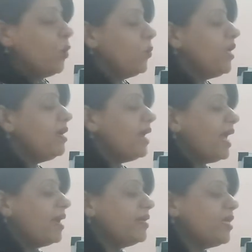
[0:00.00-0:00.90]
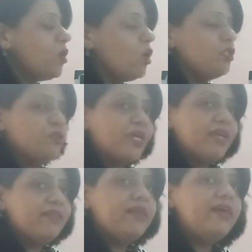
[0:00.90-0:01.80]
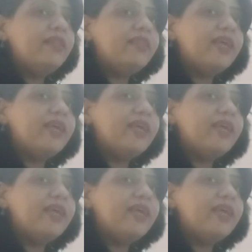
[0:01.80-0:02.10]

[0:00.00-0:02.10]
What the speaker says: We are adding all together.